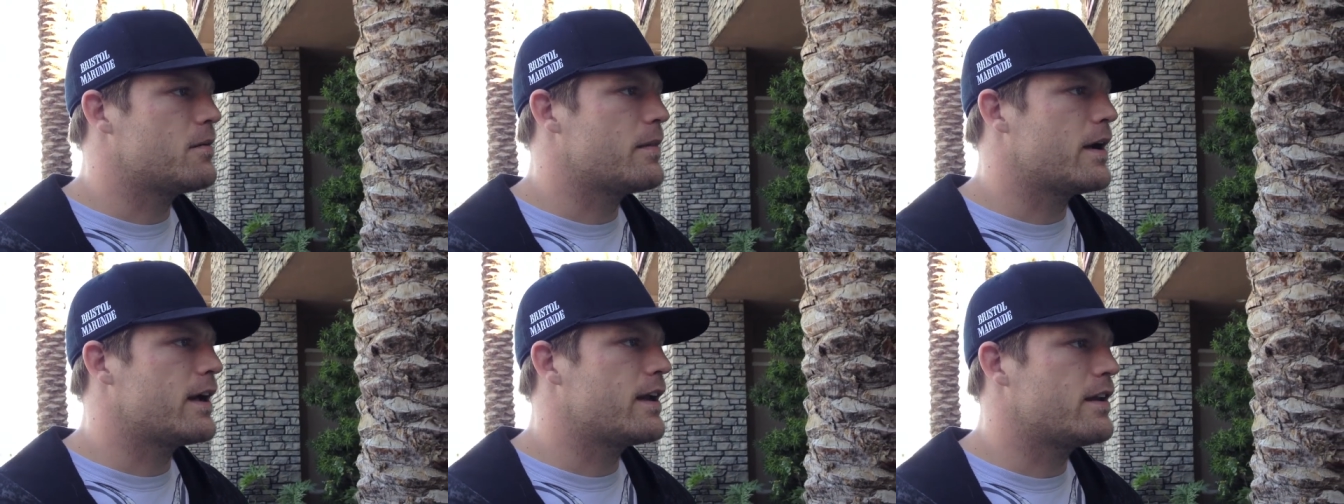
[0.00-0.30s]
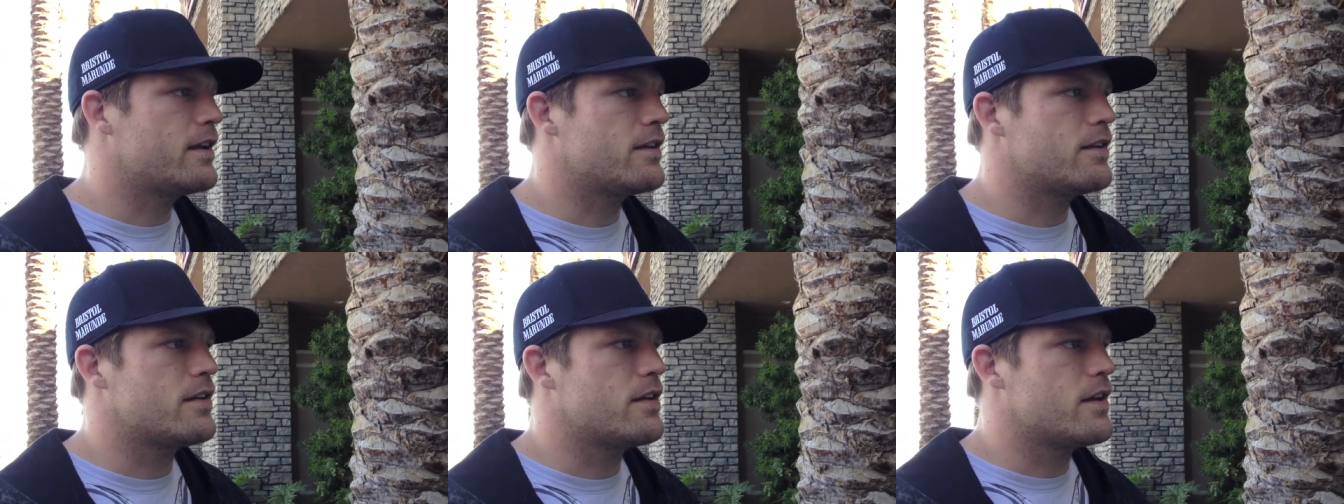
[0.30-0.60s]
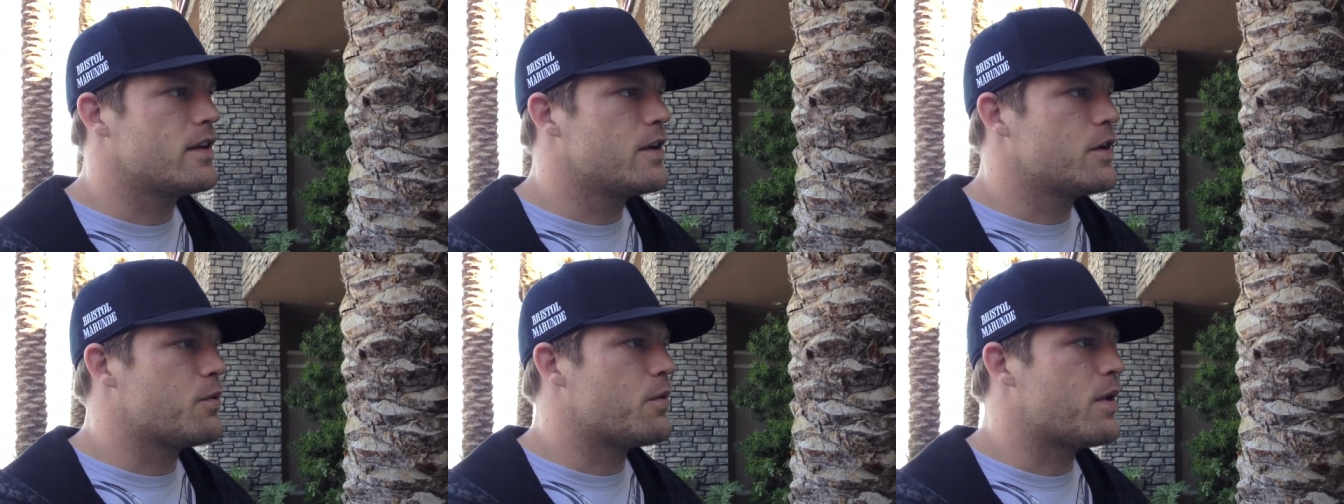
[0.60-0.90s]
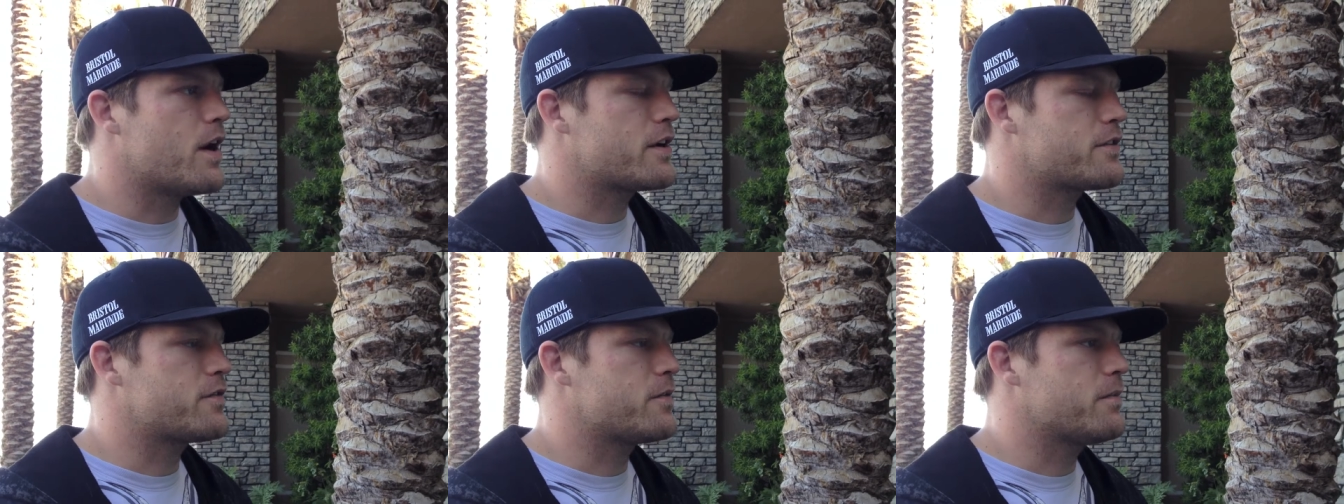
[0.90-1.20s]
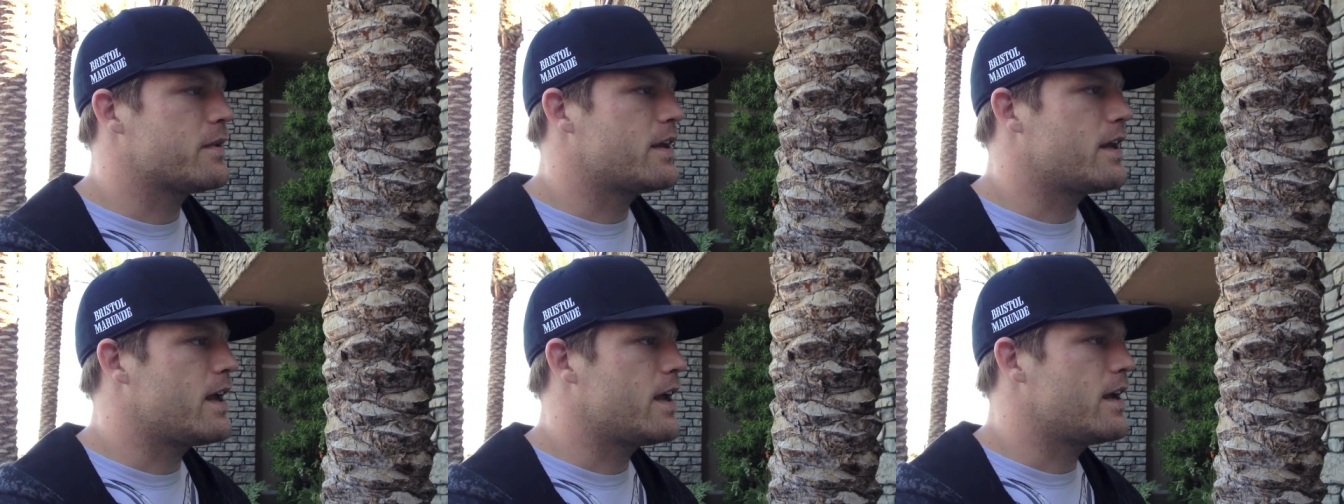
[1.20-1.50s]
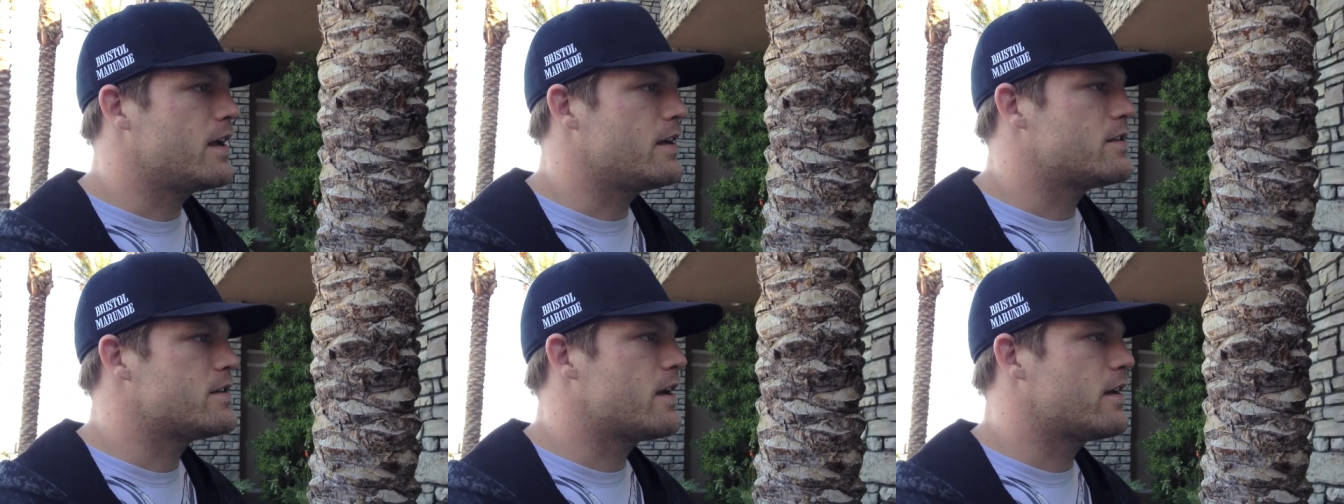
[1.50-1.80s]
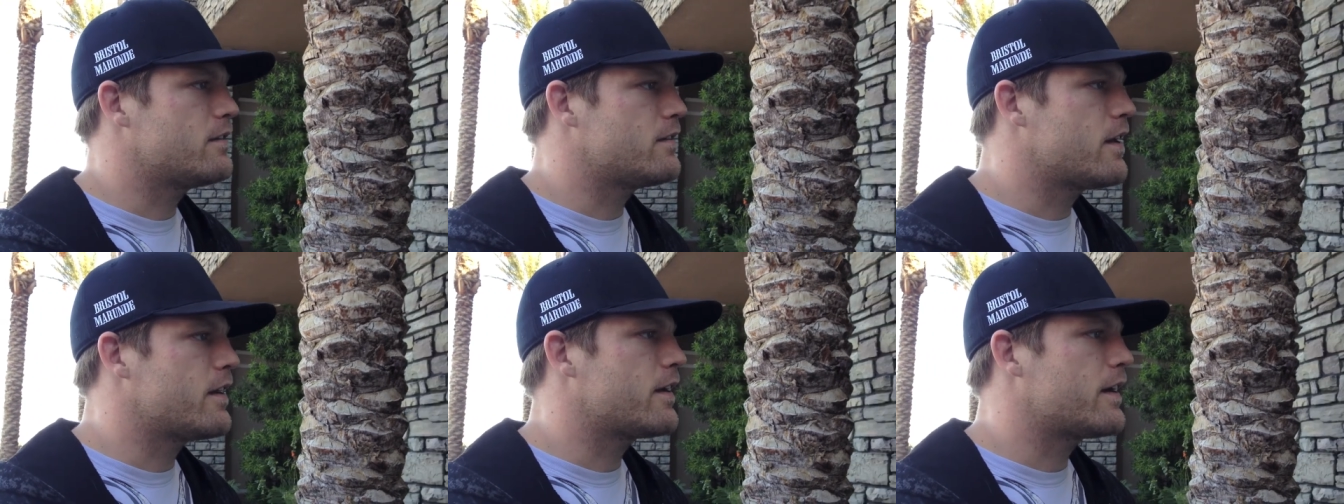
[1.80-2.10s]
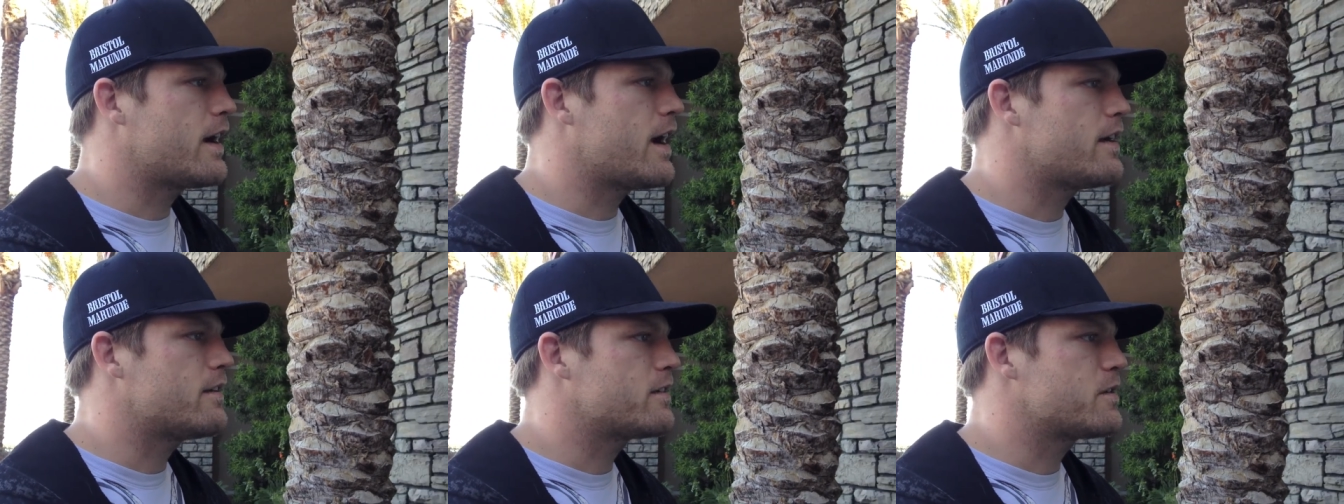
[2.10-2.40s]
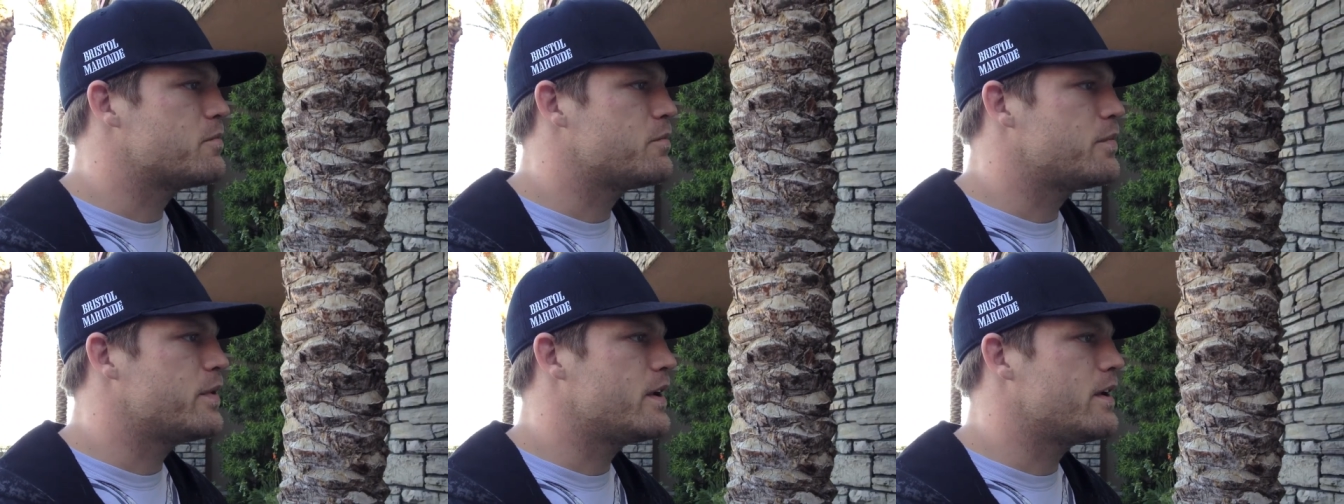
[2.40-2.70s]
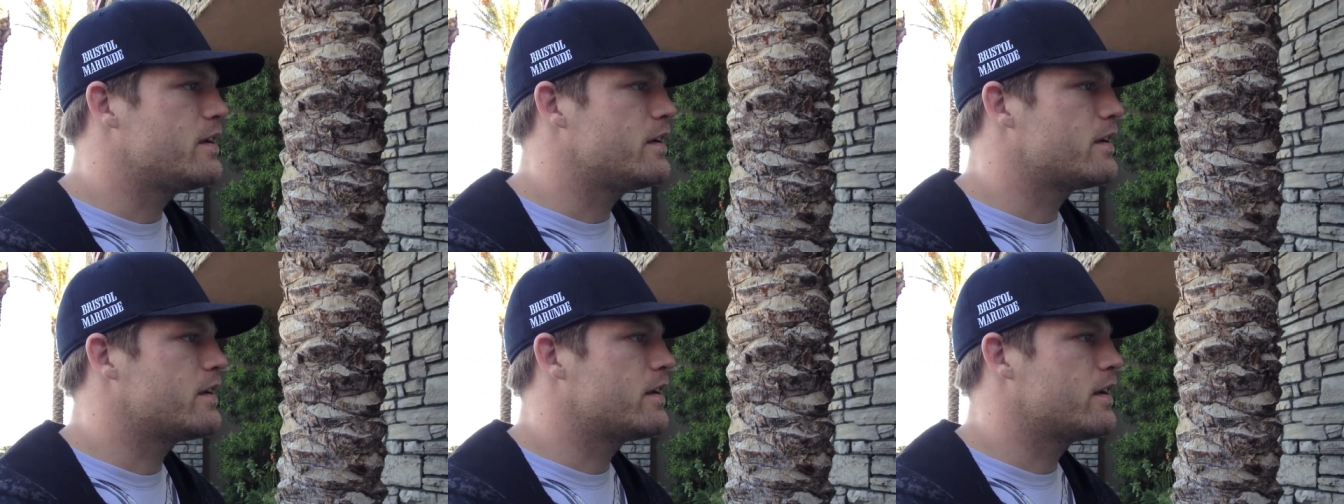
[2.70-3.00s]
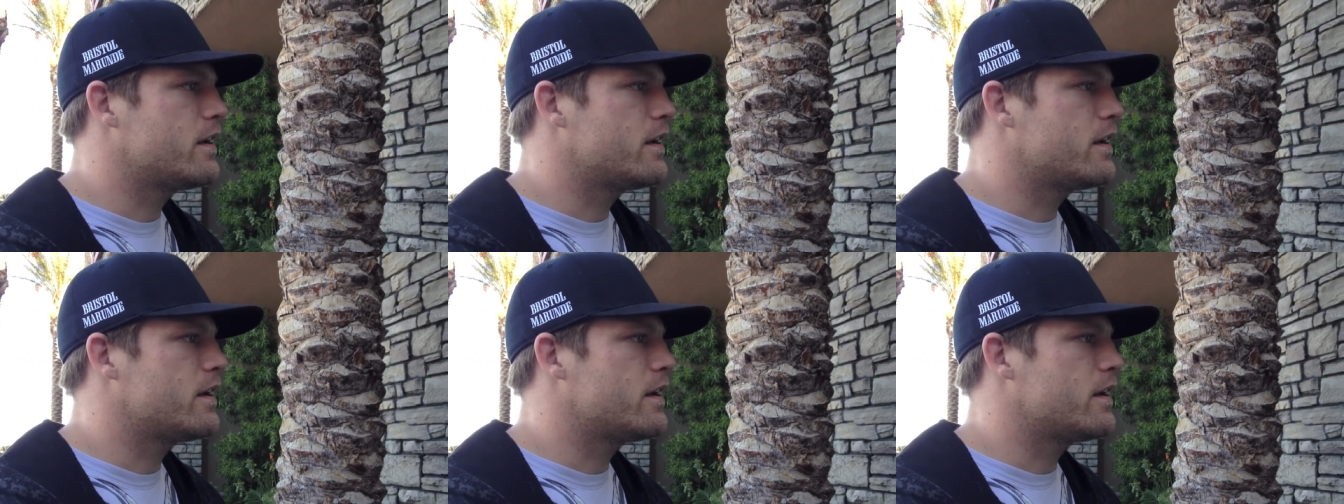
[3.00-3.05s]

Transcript: I get to watch from the cage as other guys compete,